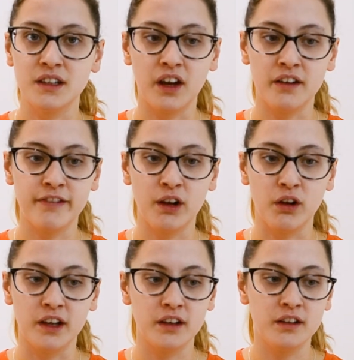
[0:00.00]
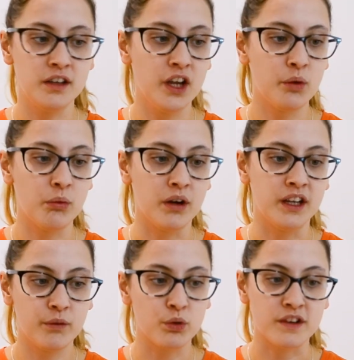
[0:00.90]
I felt like no one
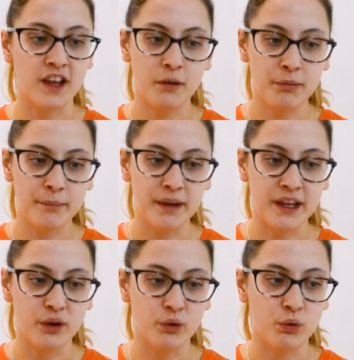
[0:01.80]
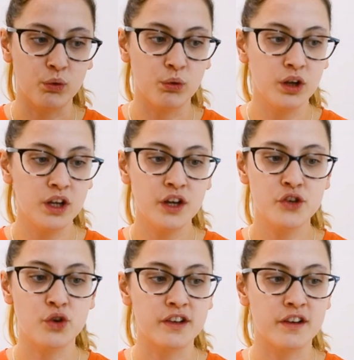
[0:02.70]
was helping me or trying to